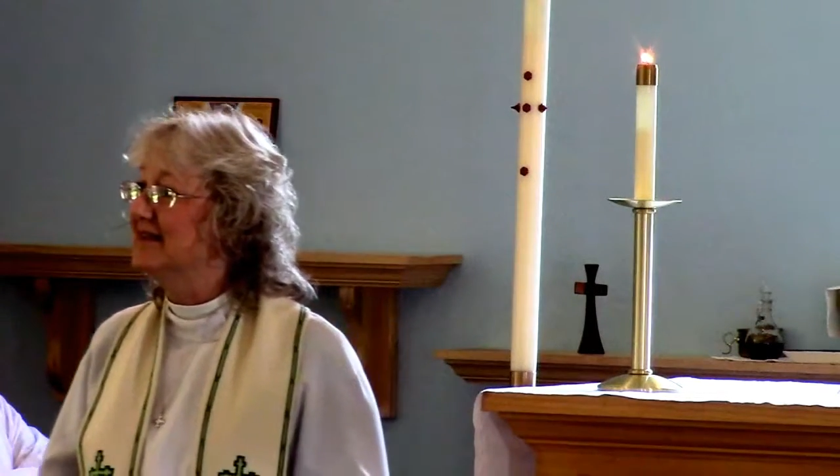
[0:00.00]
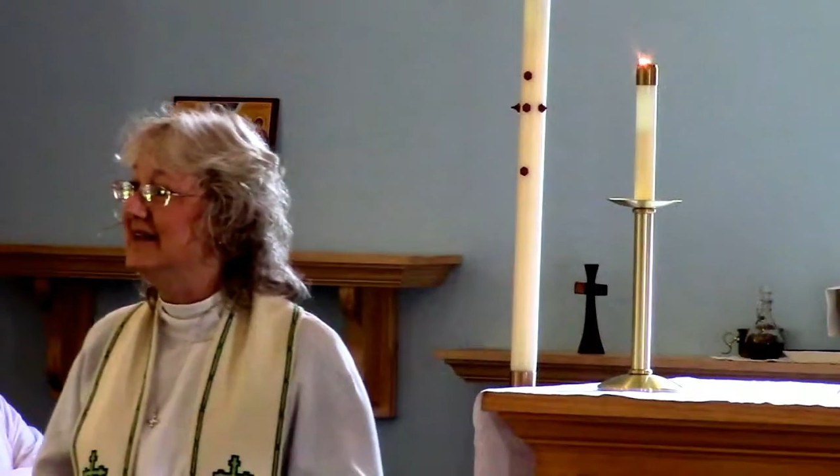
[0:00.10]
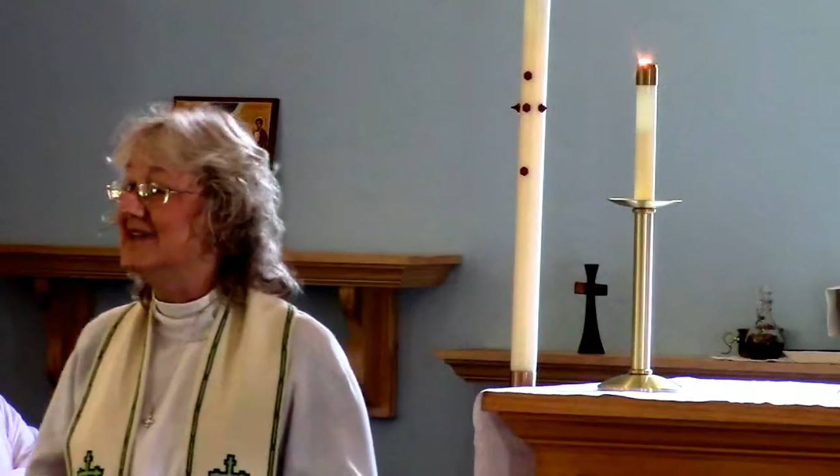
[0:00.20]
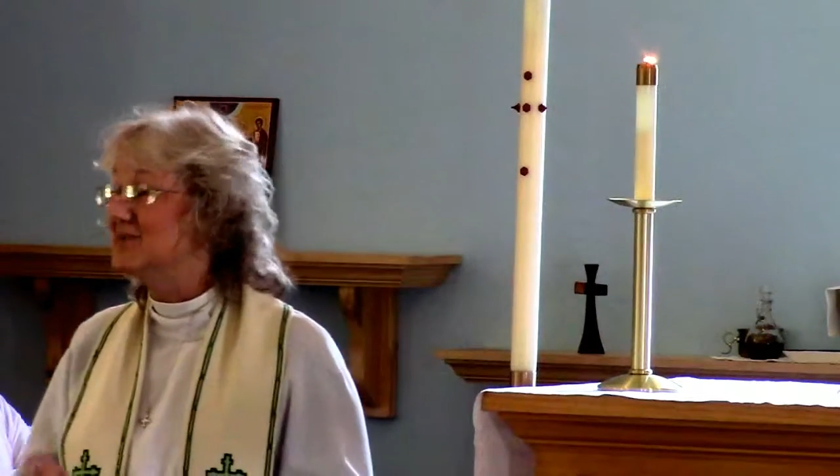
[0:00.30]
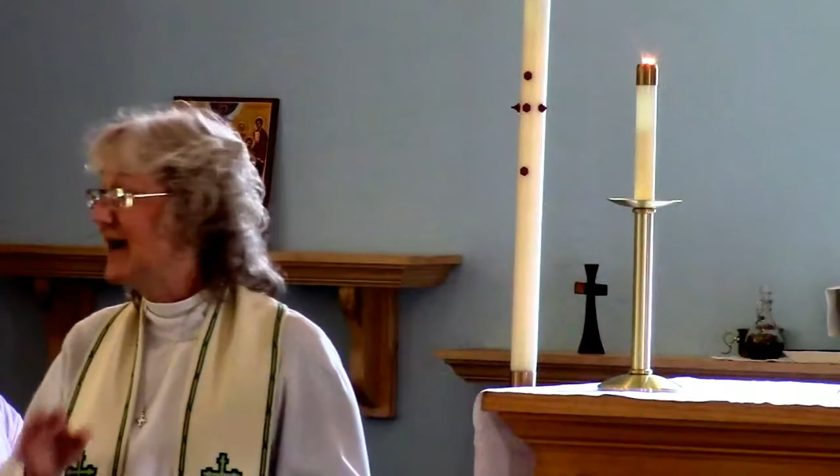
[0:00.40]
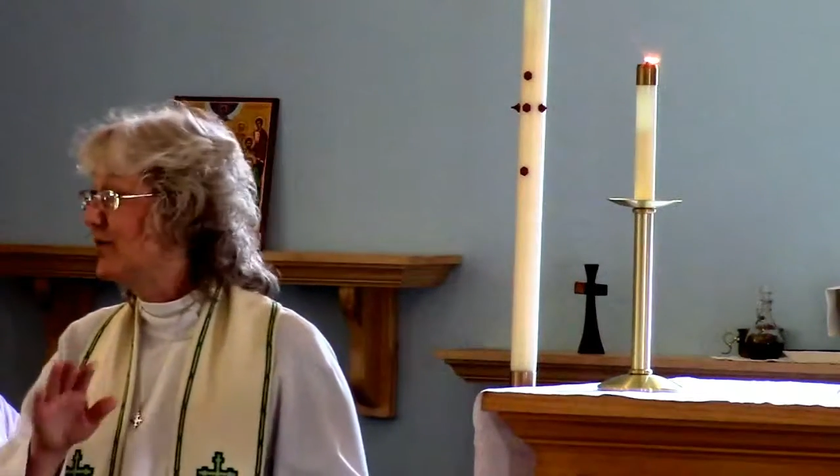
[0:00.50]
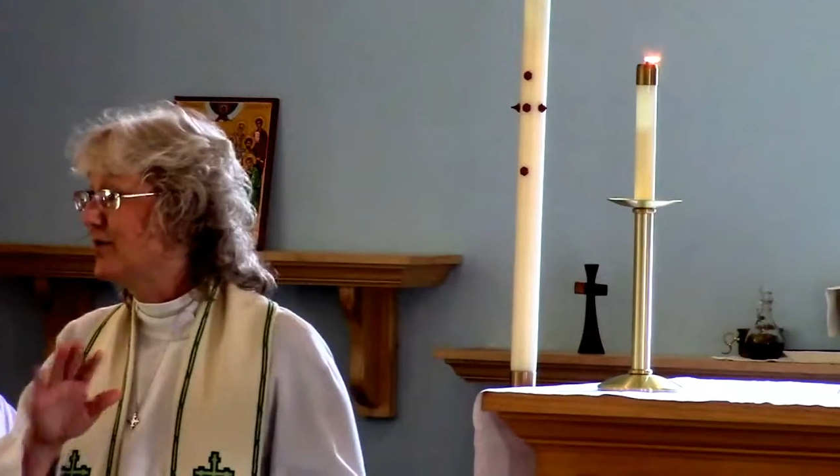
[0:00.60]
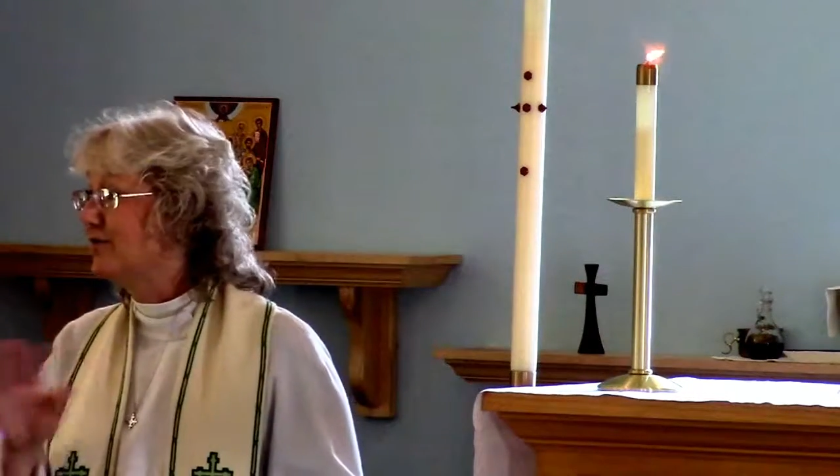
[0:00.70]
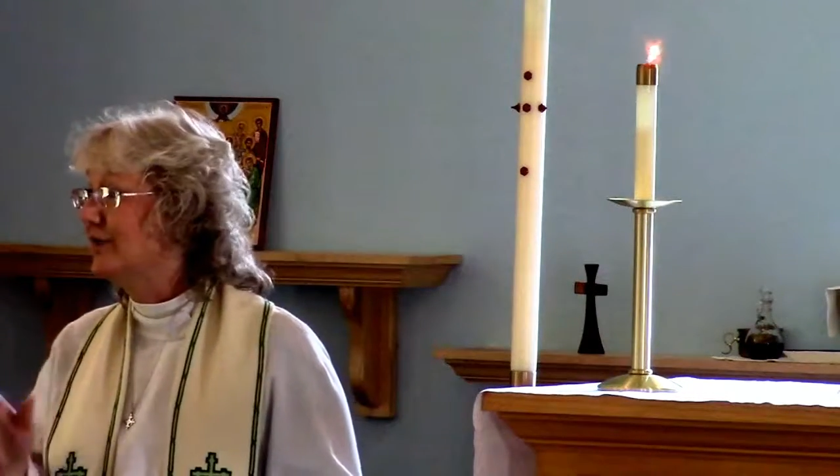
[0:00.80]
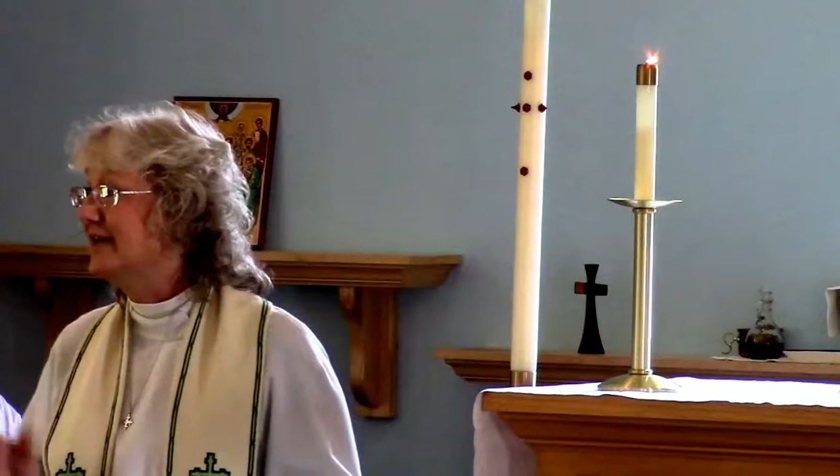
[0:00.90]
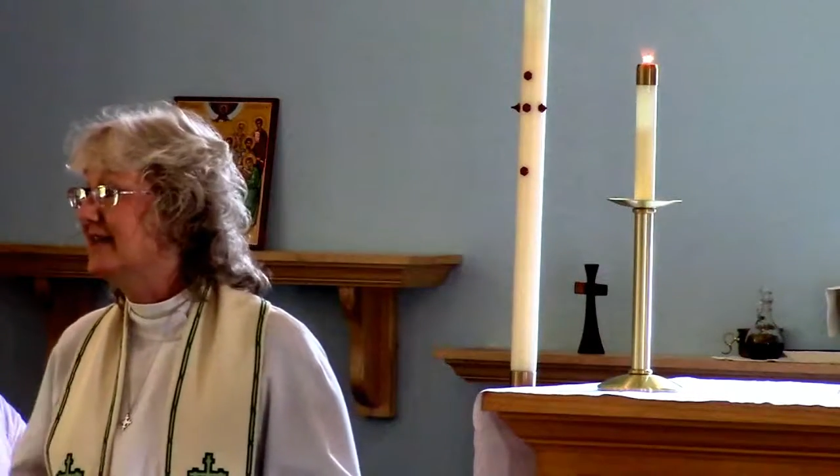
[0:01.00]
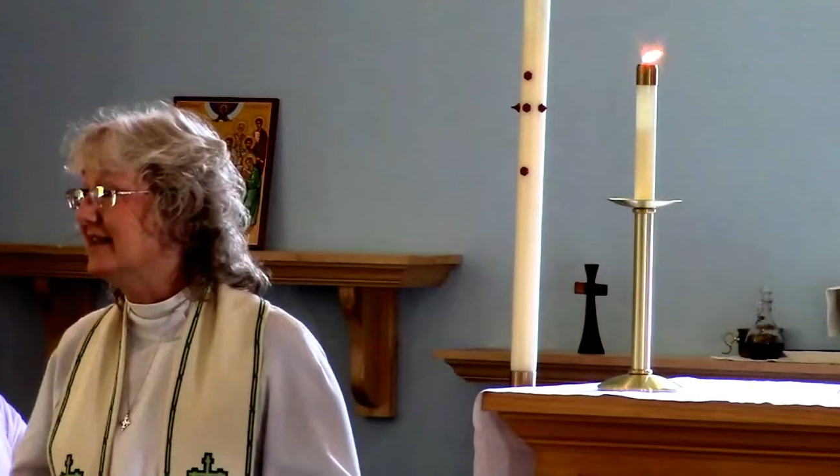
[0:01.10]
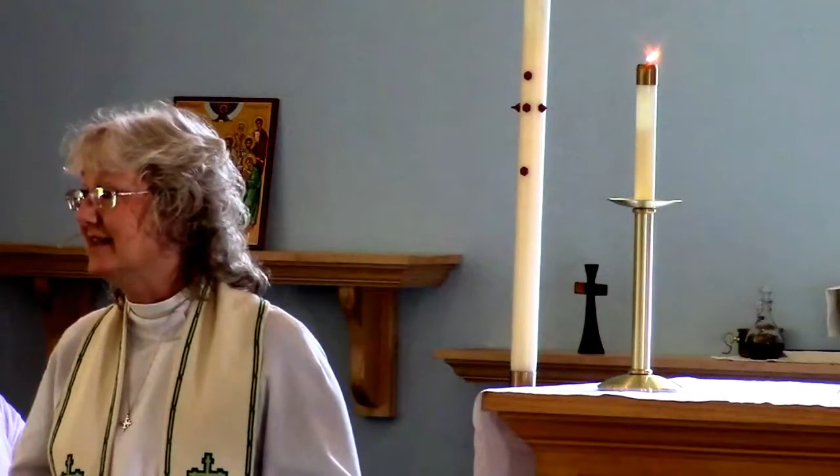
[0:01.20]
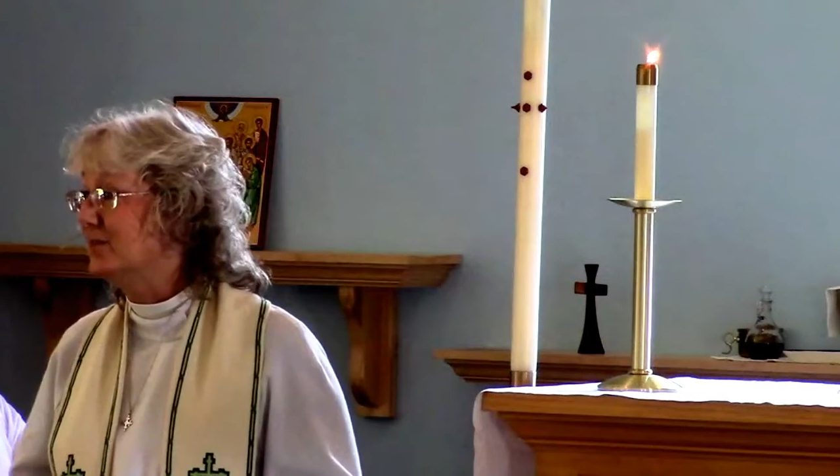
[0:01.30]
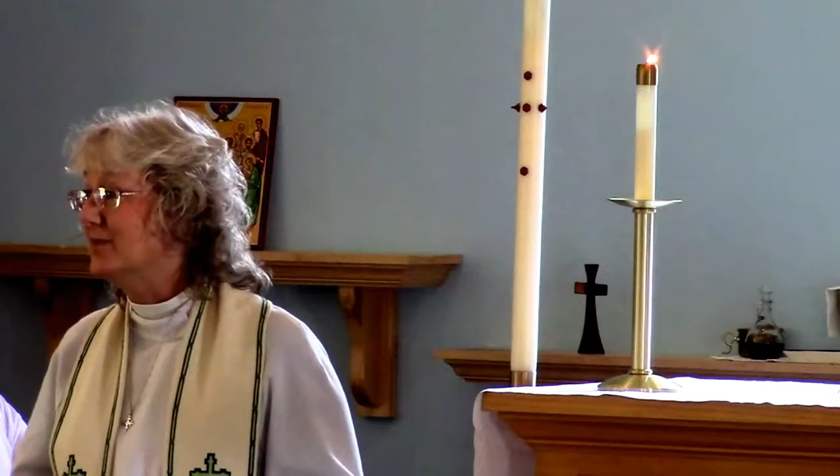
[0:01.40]
He has power over
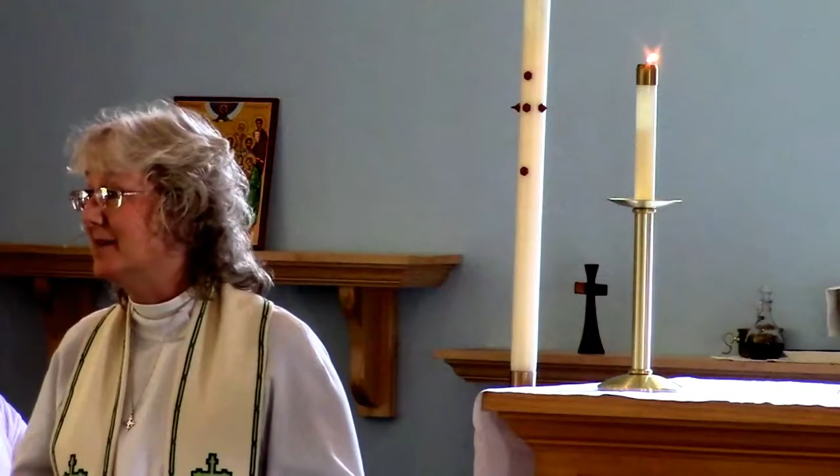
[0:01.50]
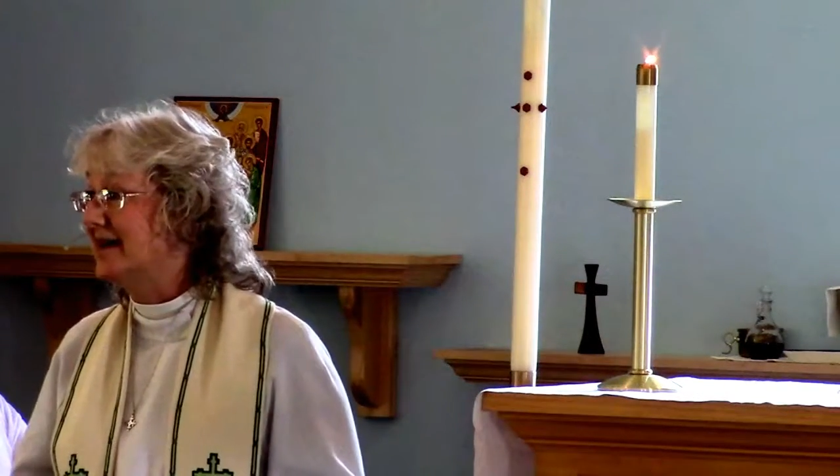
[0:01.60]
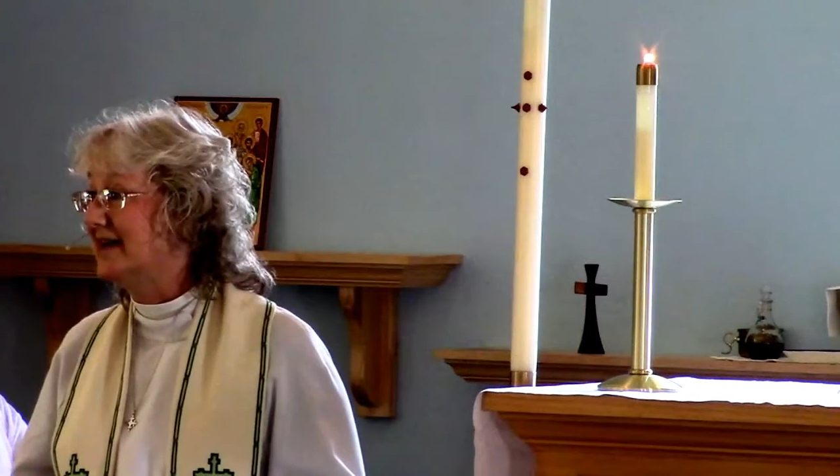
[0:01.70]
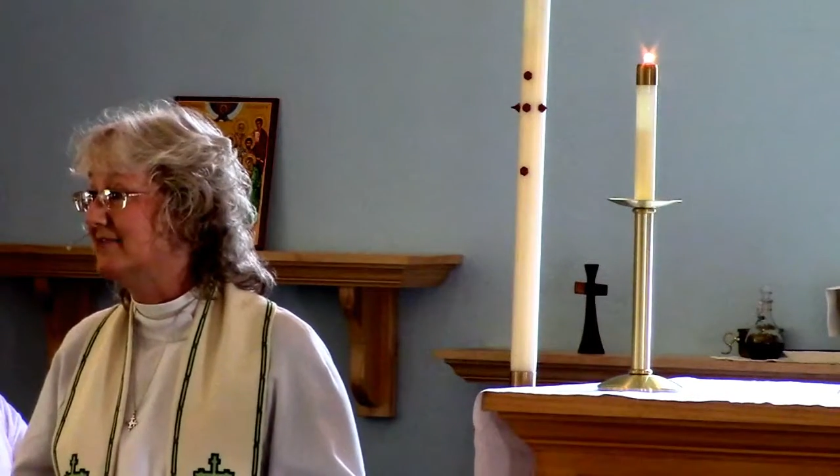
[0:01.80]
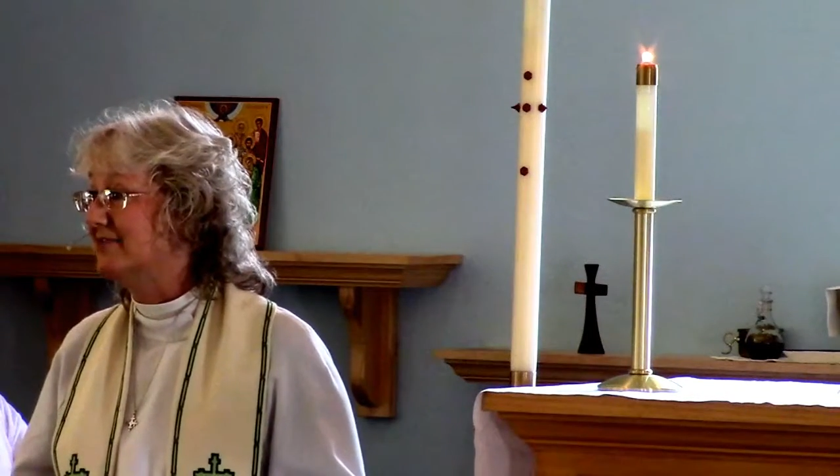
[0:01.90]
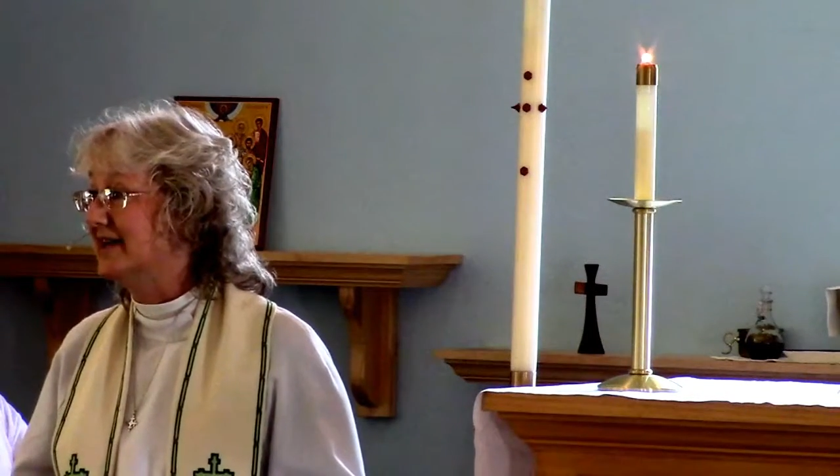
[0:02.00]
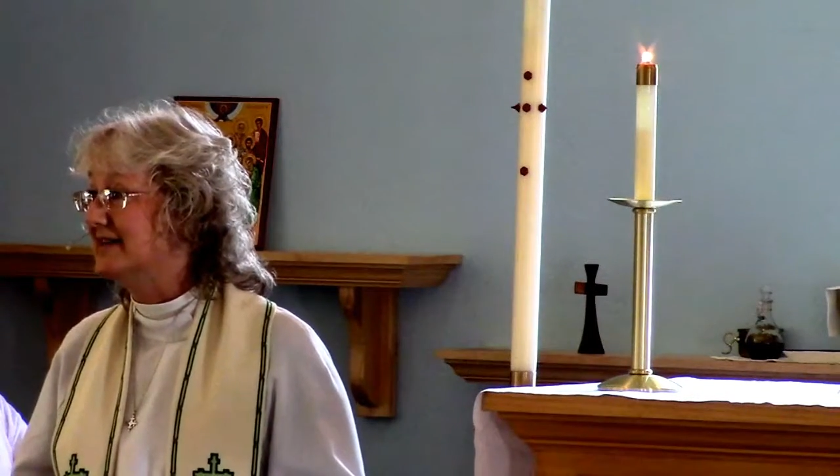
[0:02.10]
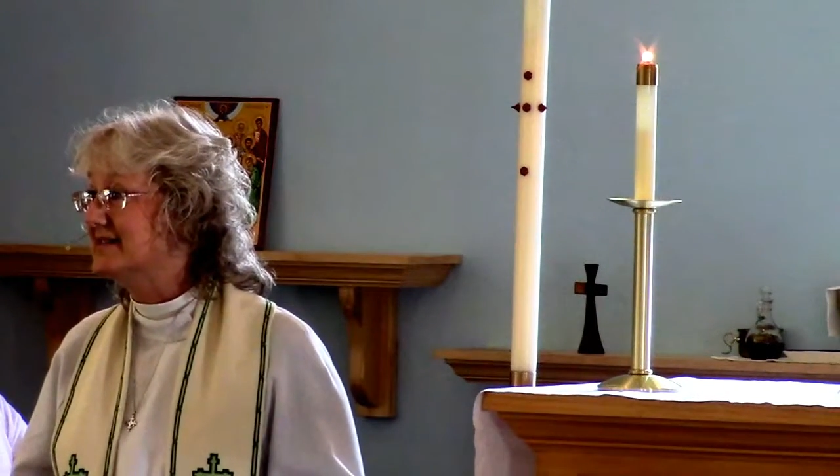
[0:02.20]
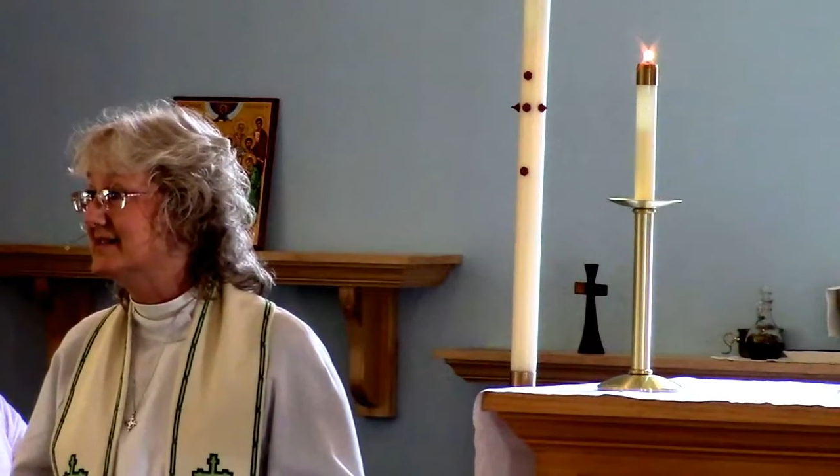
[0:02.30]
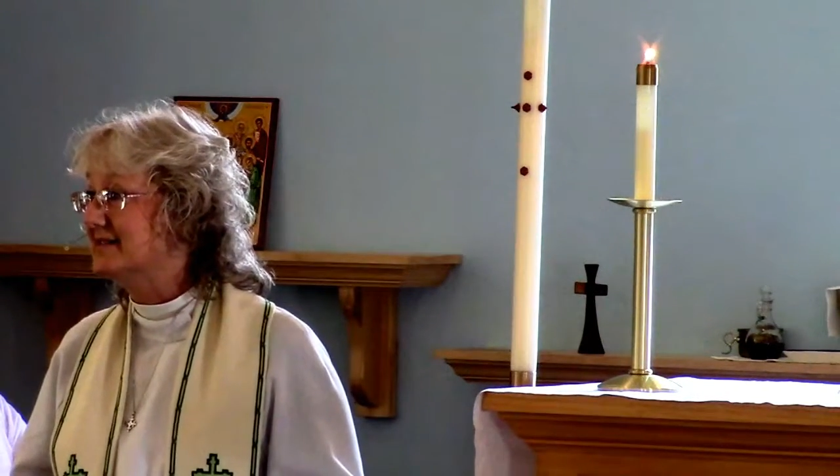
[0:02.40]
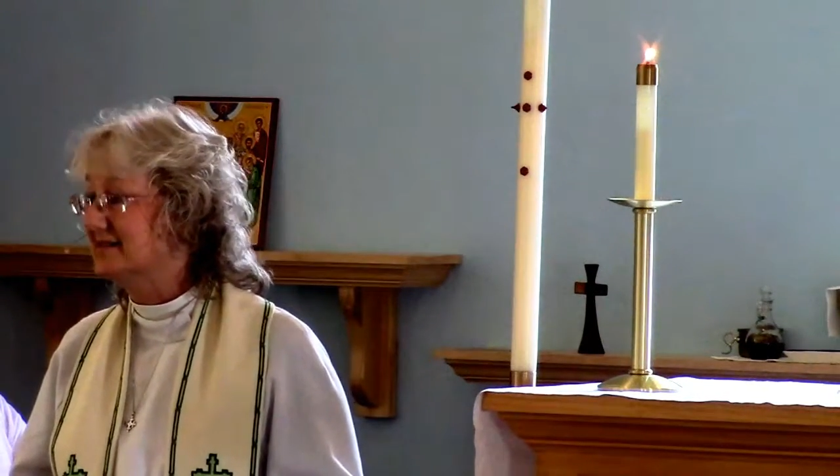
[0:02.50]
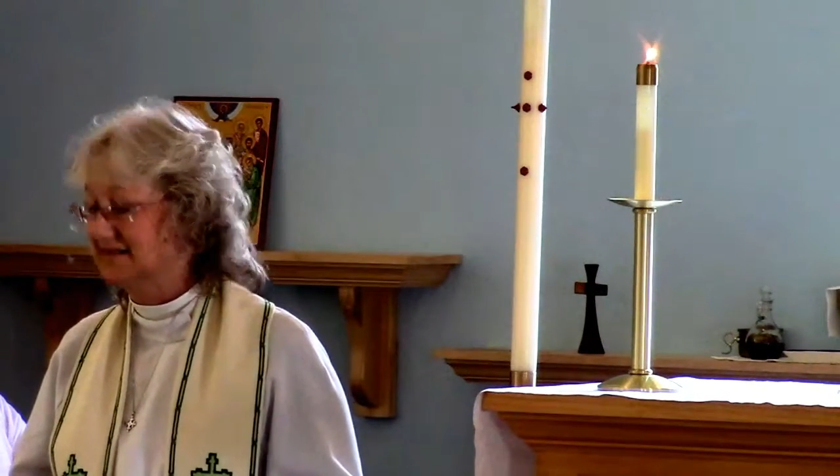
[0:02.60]
anything that we might have to face.